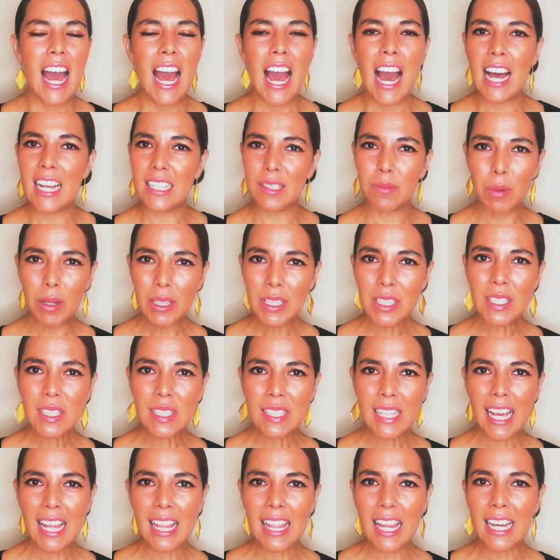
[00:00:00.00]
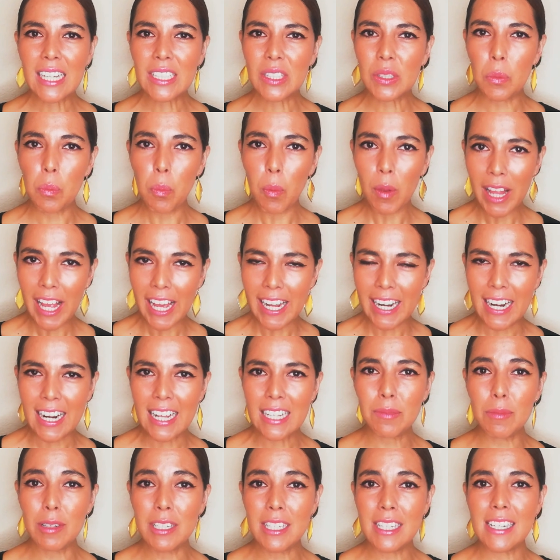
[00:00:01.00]
as much as I like to plan and
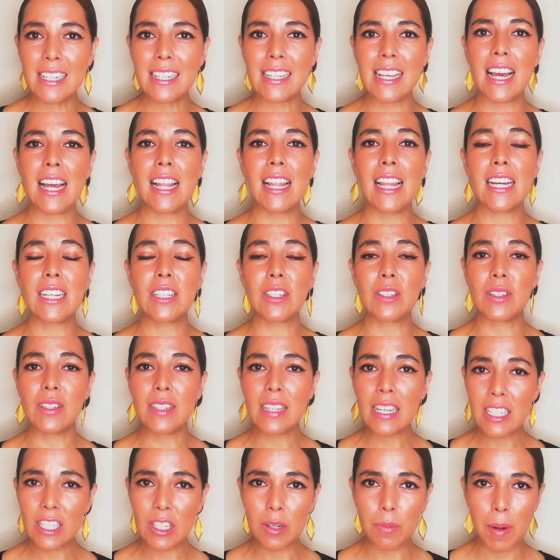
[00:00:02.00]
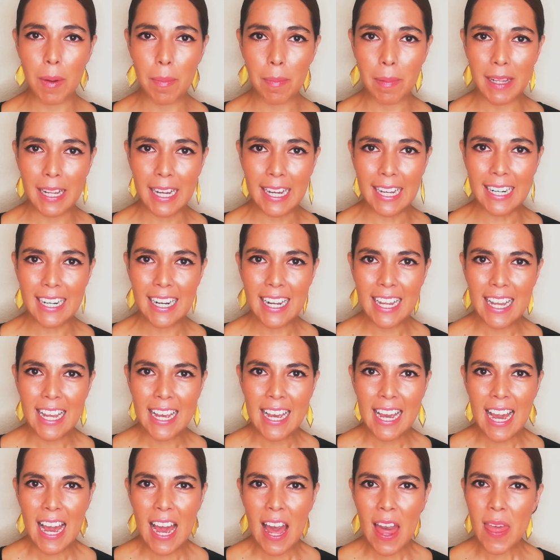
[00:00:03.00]
as much as I like to stick to my plan,
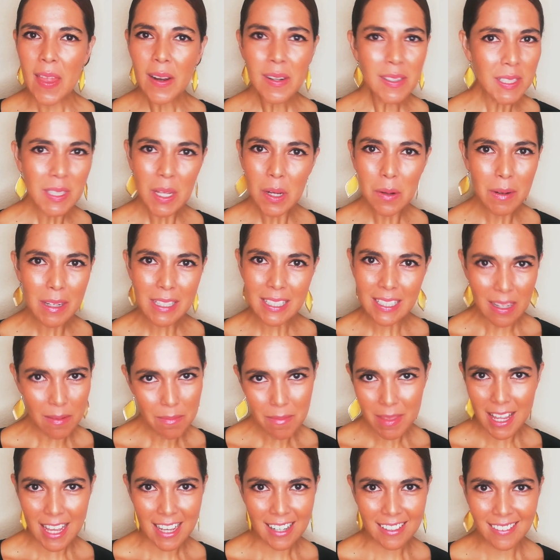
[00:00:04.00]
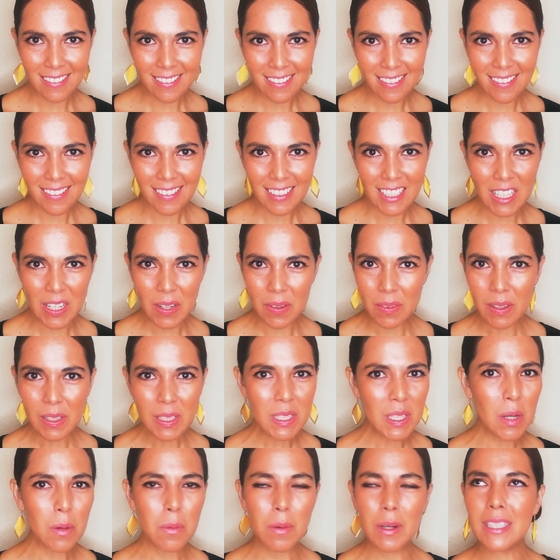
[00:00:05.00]
there's always something, you know,
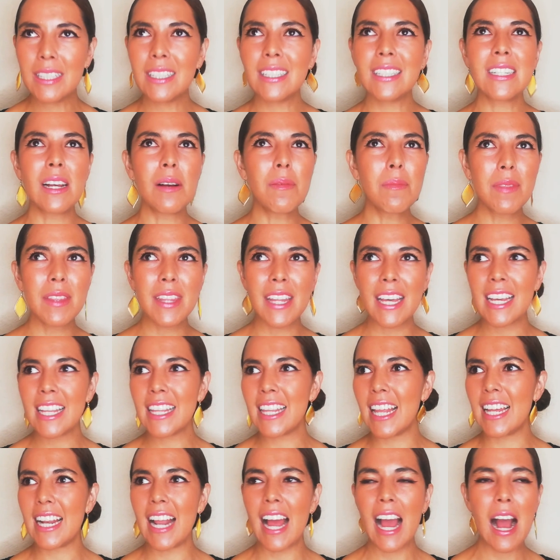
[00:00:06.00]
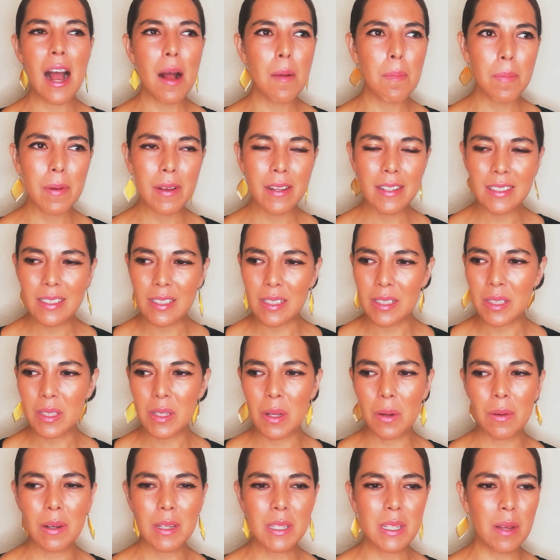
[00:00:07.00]
there's always something that happens. There's
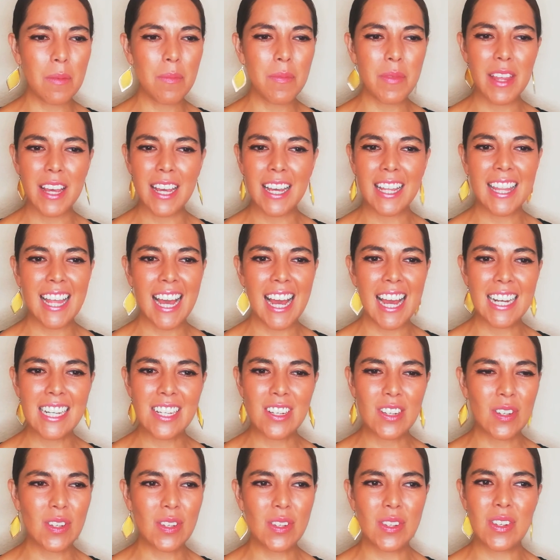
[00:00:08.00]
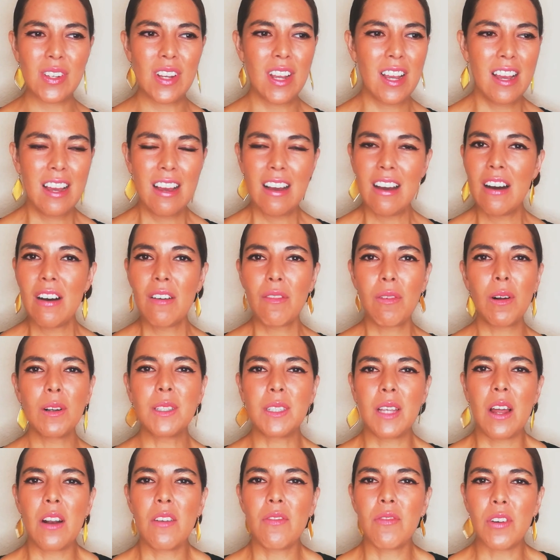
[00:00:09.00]
always something that just falls
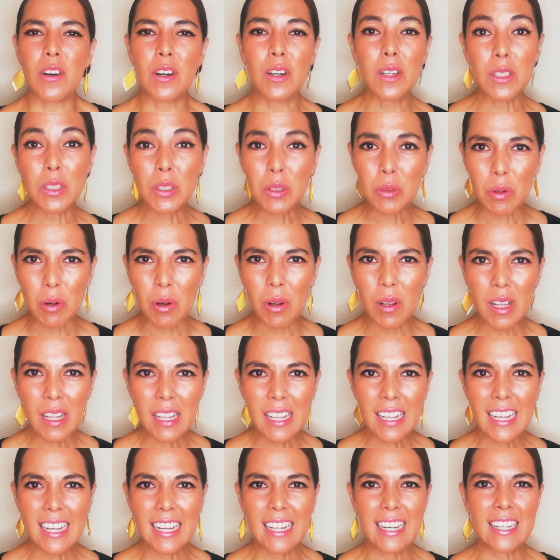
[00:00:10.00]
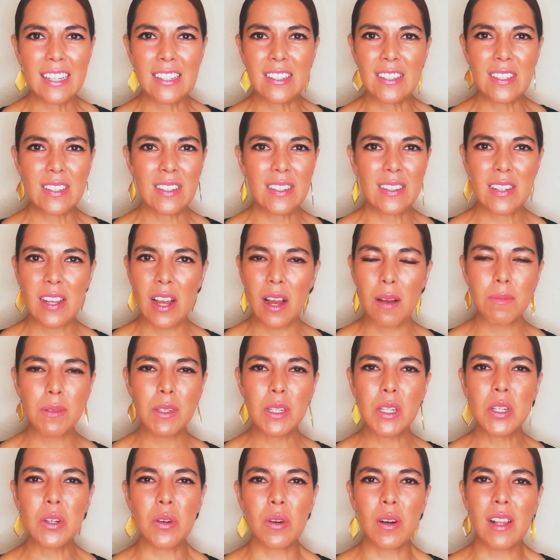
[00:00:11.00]
out of our control and it just comes
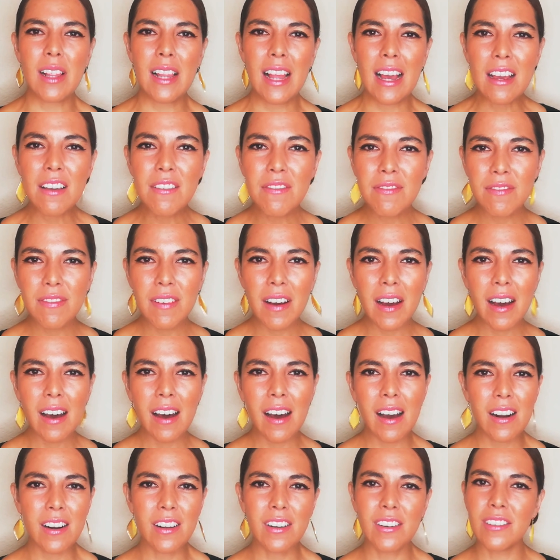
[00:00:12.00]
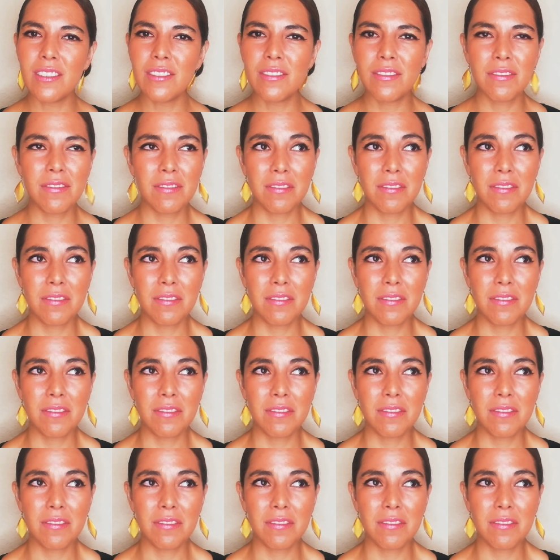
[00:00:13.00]
into our life out of,